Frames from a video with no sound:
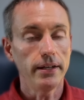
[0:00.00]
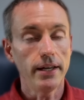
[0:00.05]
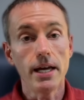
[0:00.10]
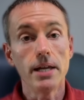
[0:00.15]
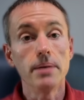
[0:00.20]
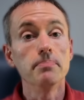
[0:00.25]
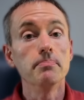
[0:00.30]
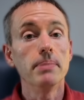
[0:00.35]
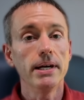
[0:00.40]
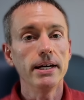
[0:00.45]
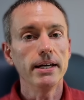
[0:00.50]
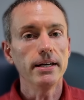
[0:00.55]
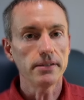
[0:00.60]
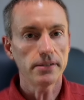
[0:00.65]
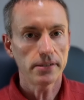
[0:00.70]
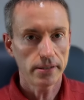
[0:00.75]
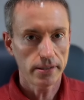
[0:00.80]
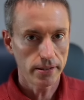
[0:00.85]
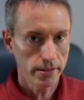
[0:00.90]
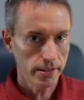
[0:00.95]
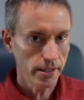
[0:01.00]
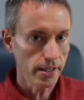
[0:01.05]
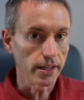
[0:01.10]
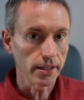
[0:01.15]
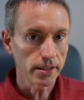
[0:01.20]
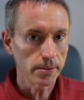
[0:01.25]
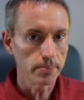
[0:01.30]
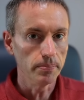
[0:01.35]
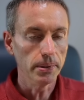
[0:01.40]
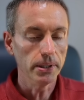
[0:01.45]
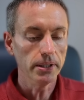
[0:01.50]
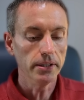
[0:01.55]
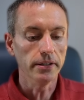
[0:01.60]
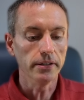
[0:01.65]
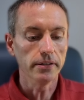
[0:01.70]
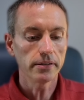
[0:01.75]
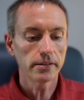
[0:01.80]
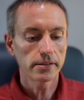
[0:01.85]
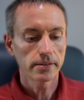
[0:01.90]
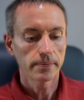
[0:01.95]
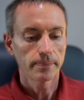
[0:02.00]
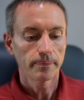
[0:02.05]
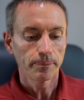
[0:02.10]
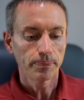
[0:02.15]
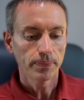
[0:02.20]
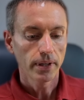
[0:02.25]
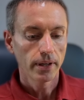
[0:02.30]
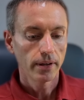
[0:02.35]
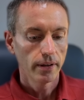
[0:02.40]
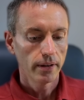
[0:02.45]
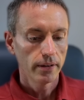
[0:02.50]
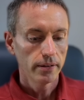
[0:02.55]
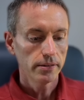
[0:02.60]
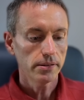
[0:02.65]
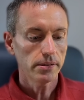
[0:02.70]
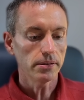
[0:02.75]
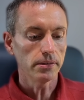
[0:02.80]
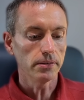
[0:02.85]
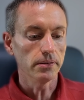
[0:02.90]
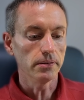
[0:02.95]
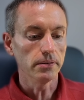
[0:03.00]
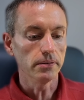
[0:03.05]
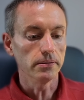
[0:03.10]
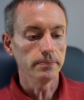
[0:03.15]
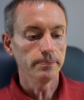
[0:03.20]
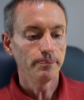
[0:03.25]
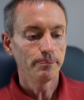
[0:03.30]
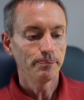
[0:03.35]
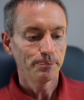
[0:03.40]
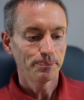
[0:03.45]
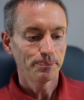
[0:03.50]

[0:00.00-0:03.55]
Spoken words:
at best takes months to